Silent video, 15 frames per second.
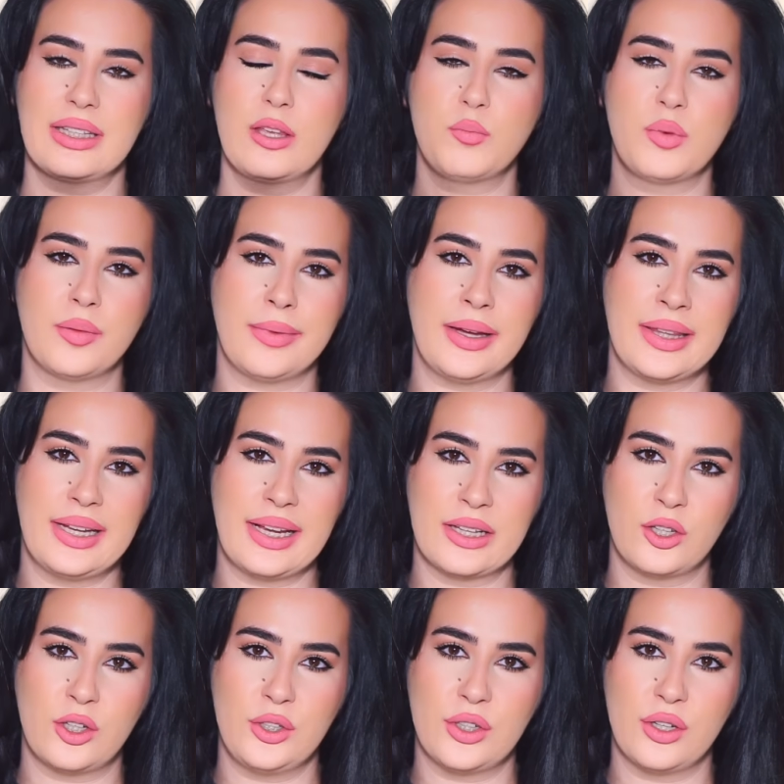Keep in mind the
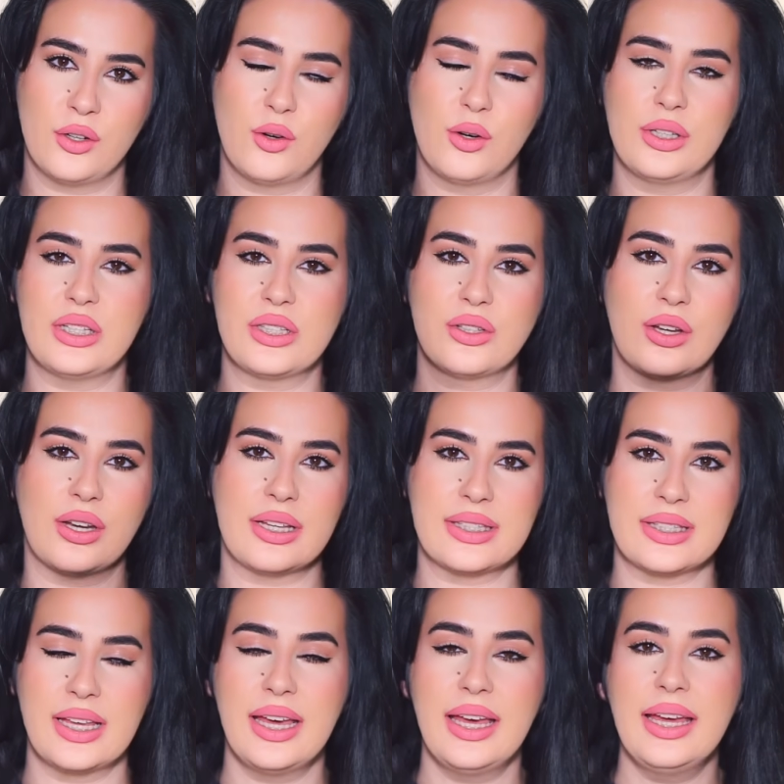lactonic accord is not
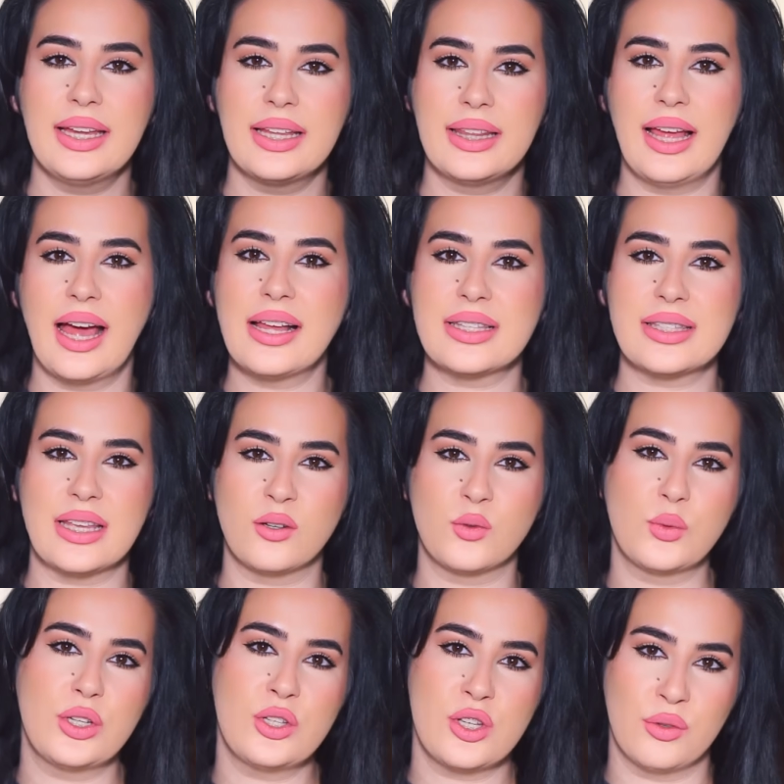as dense and
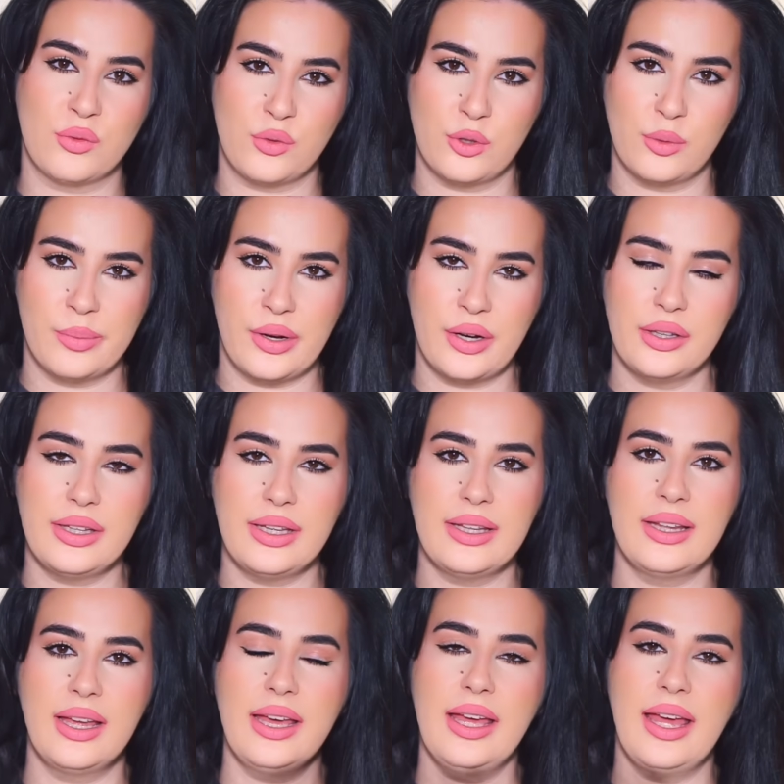rich and full-bodied,